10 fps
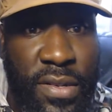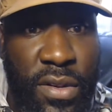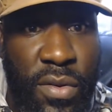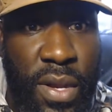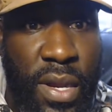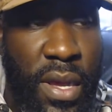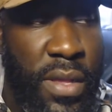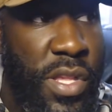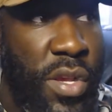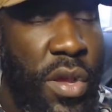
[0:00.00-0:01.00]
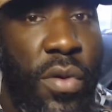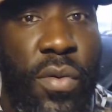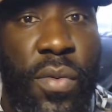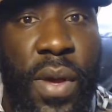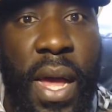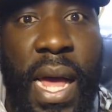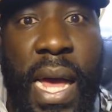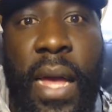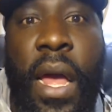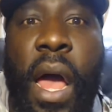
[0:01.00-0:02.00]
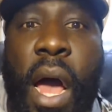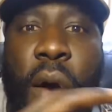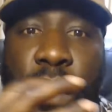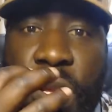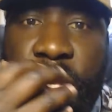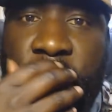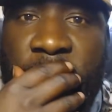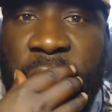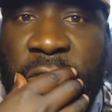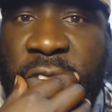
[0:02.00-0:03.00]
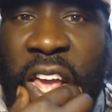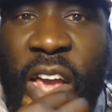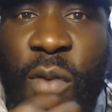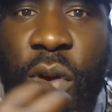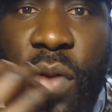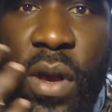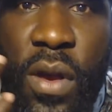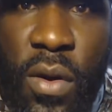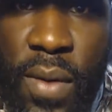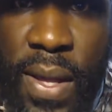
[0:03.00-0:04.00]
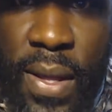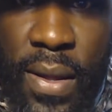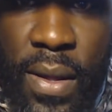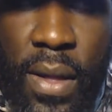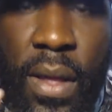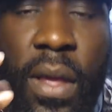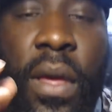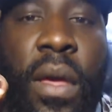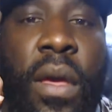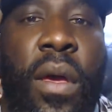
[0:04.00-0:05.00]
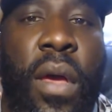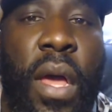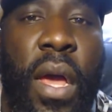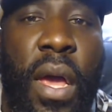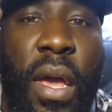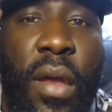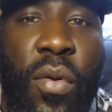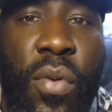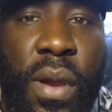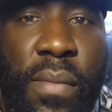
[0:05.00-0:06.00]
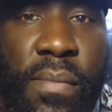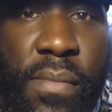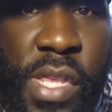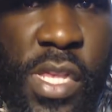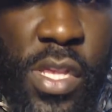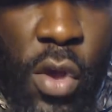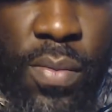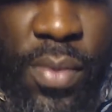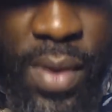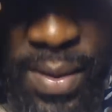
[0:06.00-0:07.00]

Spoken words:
during Sukkot, where I want us to understand where we're going and the sobering